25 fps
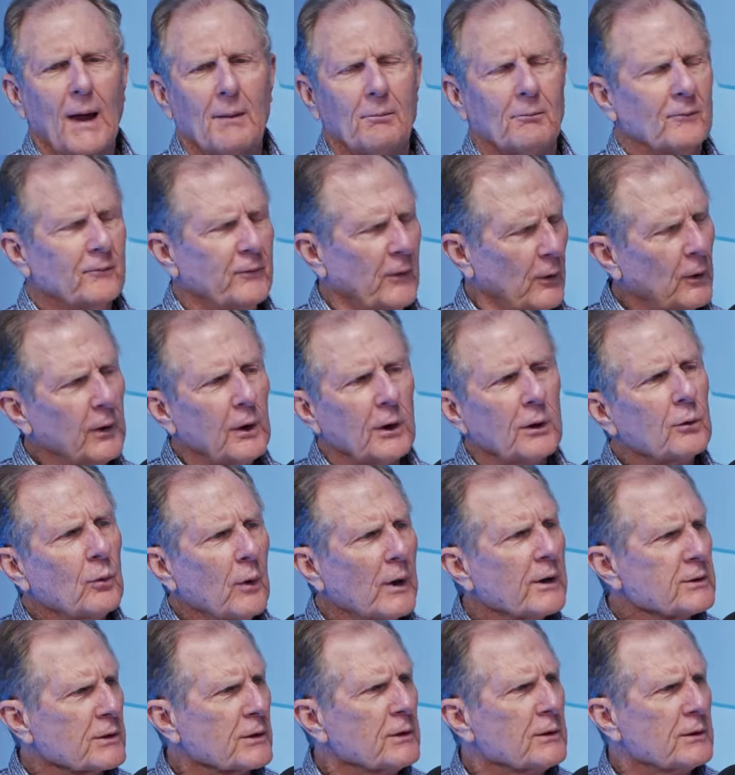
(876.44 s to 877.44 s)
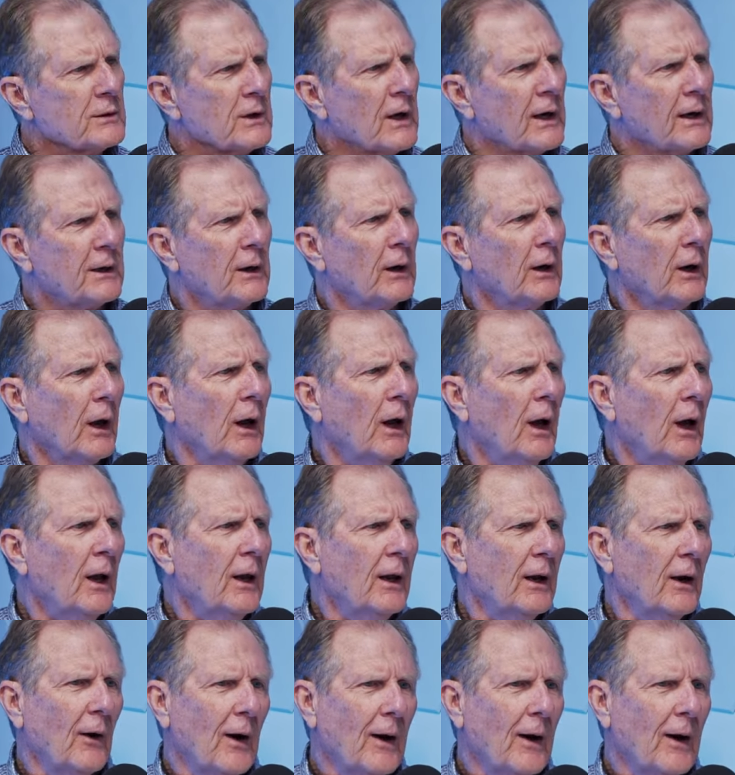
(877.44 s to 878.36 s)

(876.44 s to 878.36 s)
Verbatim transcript: Very good question, JJ. Yeah. You know,